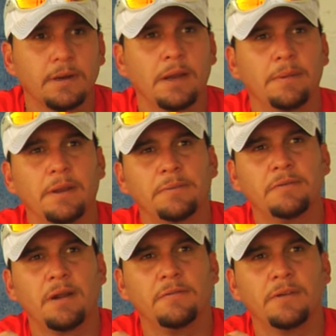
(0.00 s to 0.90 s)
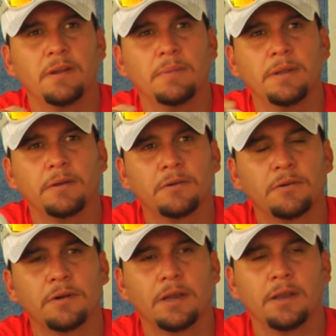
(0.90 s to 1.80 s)
Hi, my name is Rafael
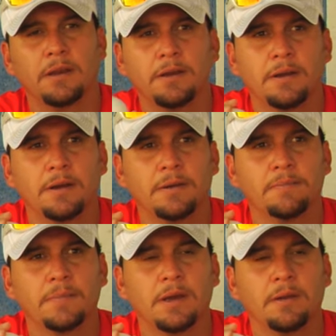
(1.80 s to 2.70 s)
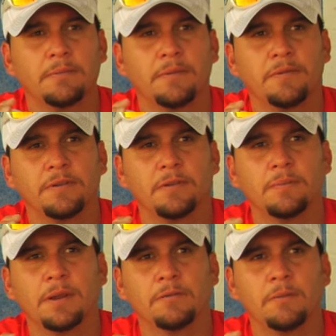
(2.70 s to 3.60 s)
Betancourt, and um, I'm a professional
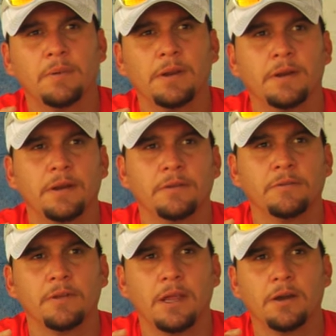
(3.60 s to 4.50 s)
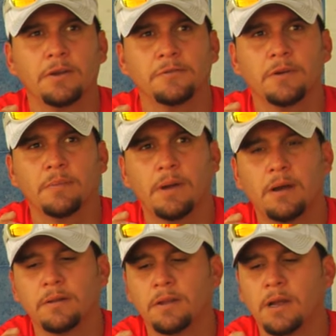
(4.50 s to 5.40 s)
baseball player. And today I'm going to talk
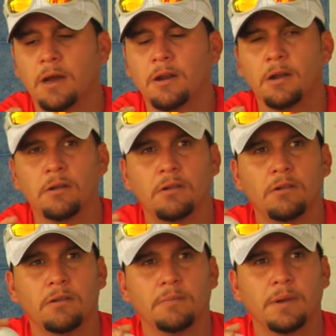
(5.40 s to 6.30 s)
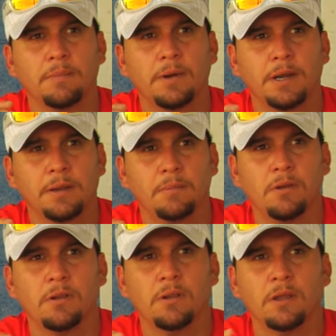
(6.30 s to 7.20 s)
about how I hold my breaking
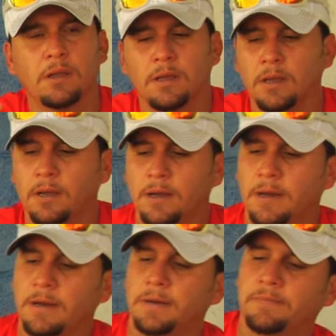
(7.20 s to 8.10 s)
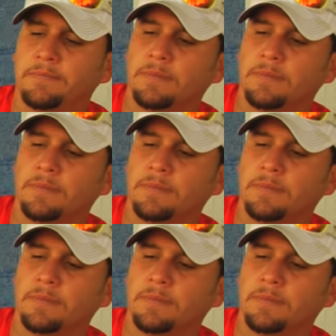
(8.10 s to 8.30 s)
ball. Um,